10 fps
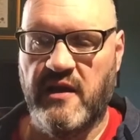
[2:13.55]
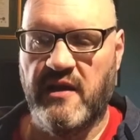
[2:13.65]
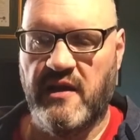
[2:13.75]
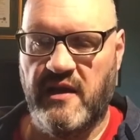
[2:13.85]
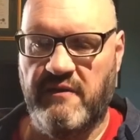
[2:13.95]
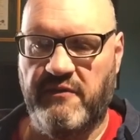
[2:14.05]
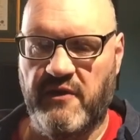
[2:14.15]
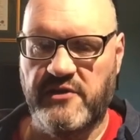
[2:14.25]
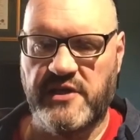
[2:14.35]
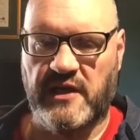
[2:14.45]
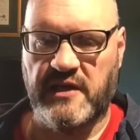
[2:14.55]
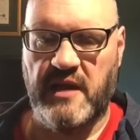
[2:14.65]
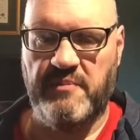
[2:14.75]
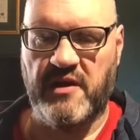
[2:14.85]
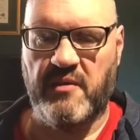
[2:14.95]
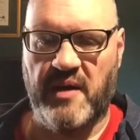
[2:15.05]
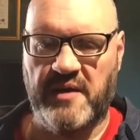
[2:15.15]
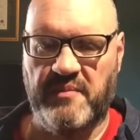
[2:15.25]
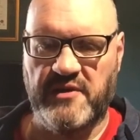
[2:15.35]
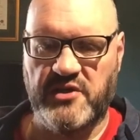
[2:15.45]
if thou shalt keep the
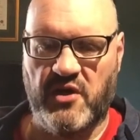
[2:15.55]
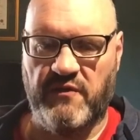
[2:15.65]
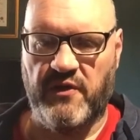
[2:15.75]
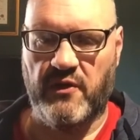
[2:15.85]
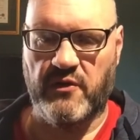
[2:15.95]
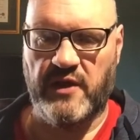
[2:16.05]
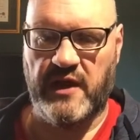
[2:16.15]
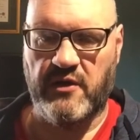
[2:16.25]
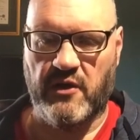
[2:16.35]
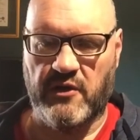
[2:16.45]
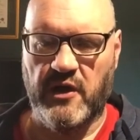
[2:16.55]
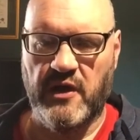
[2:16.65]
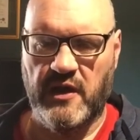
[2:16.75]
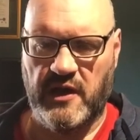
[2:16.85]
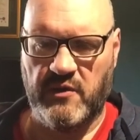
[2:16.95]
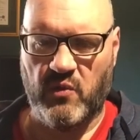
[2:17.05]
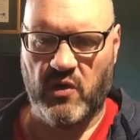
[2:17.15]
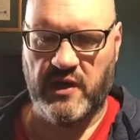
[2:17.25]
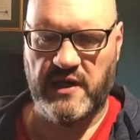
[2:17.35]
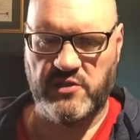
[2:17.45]
commandments of the Lord thy God, and walk
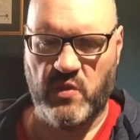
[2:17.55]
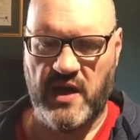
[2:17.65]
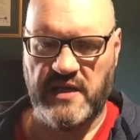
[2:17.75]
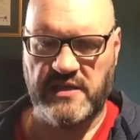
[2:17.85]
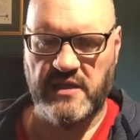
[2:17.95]
in his ways.